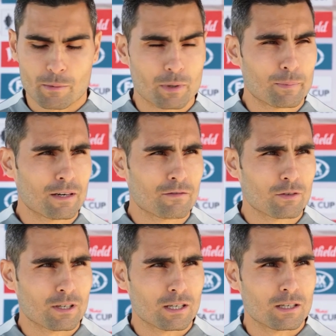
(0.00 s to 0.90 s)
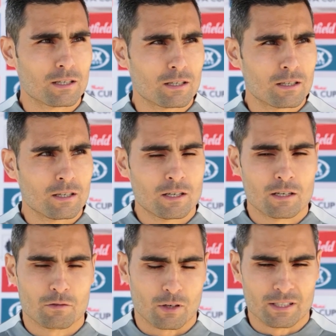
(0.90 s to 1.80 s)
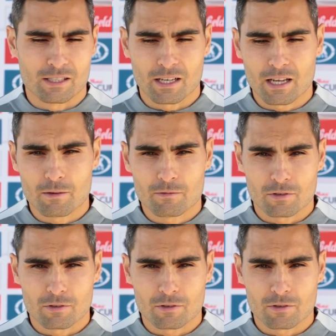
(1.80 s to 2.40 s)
prepared for this game,